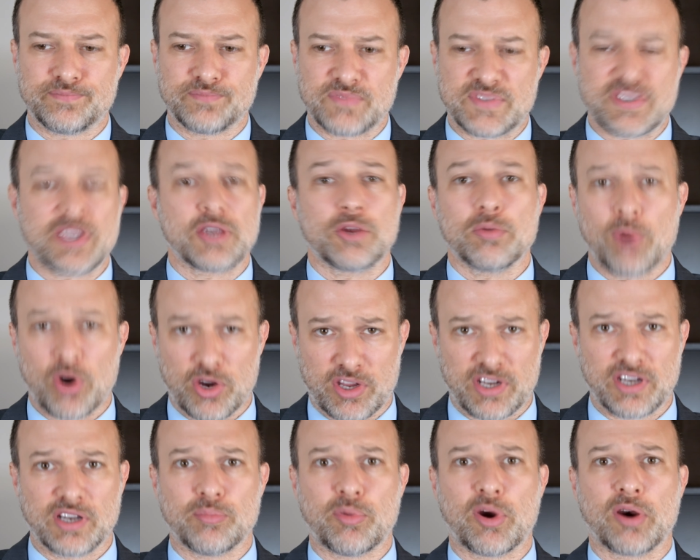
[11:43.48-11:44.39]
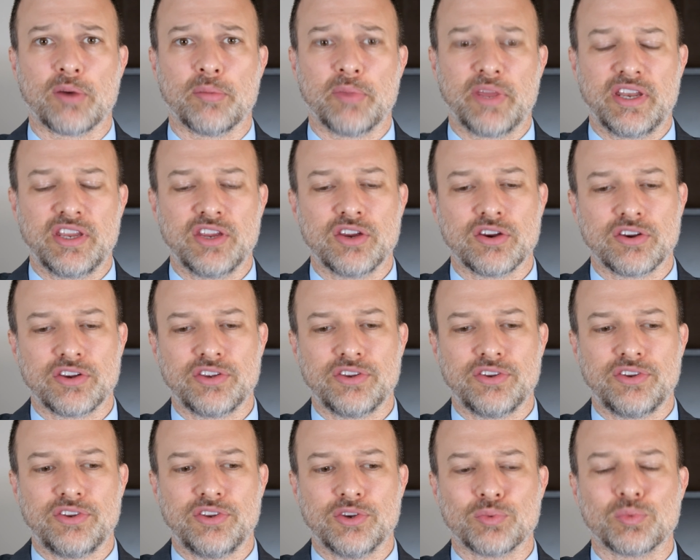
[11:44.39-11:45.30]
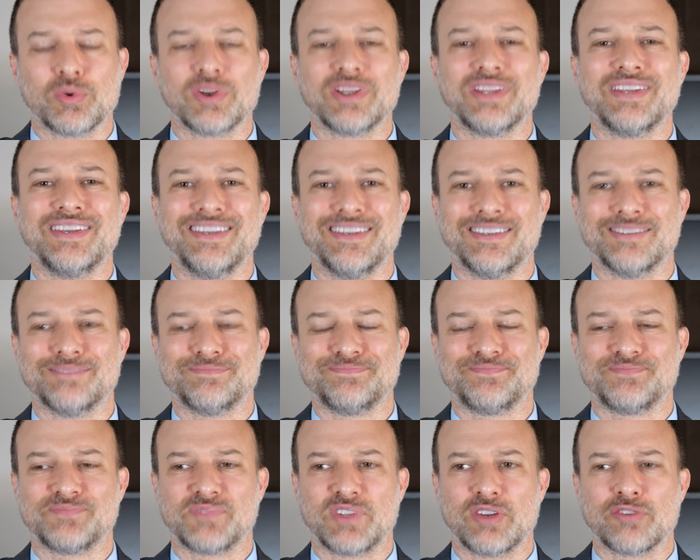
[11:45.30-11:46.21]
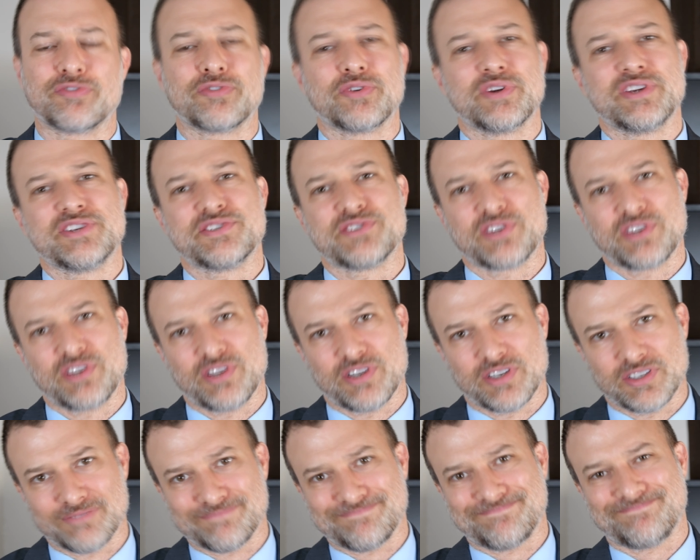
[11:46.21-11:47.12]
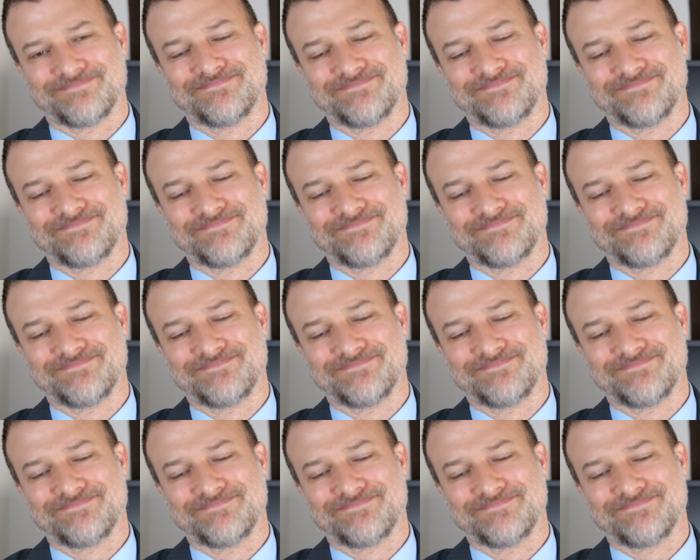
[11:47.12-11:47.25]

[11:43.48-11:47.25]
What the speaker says: say your marketing department, you're freezing your